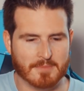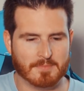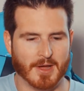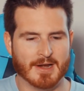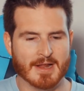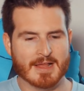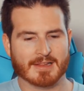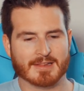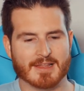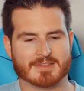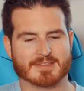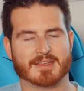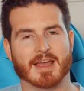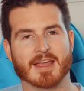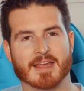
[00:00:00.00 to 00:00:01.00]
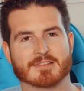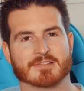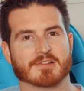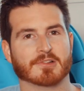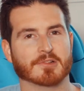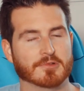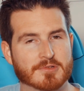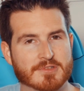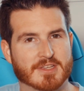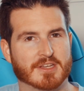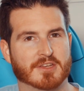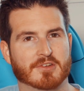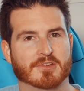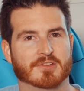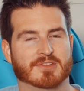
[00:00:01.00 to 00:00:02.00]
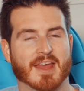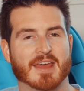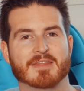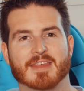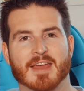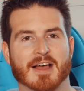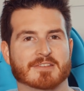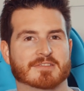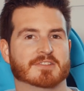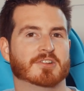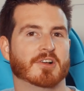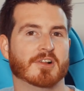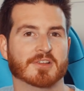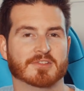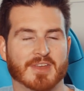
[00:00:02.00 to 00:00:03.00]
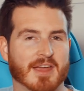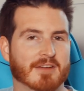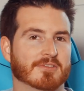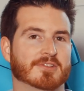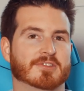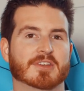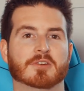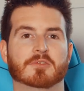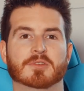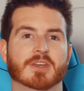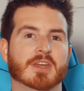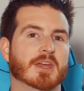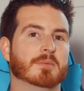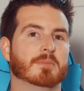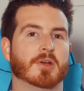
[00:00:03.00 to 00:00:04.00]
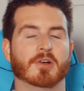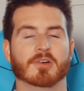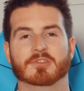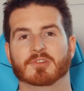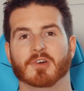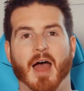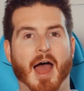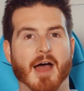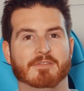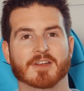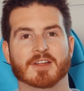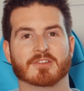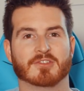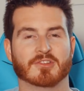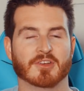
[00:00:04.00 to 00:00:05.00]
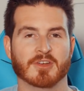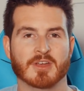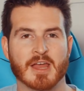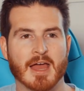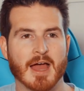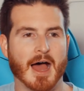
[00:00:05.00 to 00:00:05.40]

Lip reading: but let's say it's losing you $10,000 every single year because you're having to